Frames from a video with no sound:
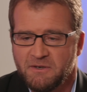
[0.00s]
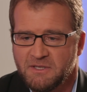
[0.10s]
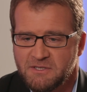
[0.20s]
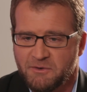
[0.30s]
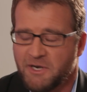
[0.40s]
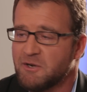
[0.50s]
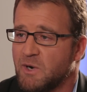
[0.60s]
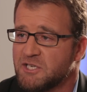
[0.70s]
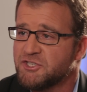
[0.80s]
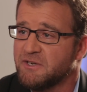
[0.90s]
And that's a great
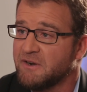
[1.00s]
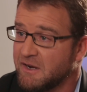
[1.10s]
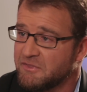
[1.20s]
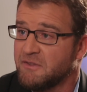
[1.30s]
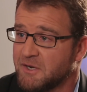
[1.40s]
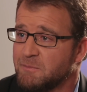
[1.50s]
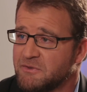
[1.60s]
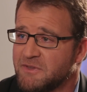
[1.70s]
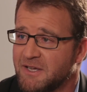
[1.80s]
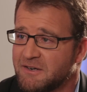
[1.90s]
question. And I thought
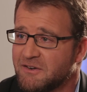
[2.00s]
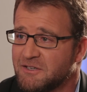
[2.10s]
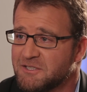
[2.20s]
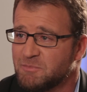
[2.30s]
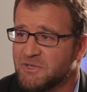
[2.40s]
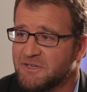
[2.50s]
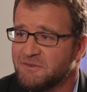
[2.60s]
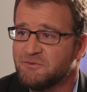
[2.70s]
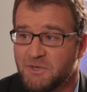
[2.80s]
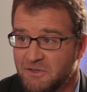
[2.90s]
about that and contemplated
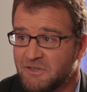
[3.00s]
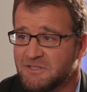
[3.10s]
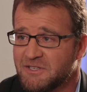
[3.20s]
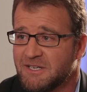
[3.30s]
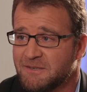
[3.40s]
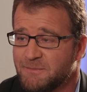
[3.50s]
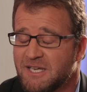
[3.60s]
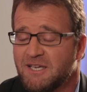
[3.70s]
it for a long time.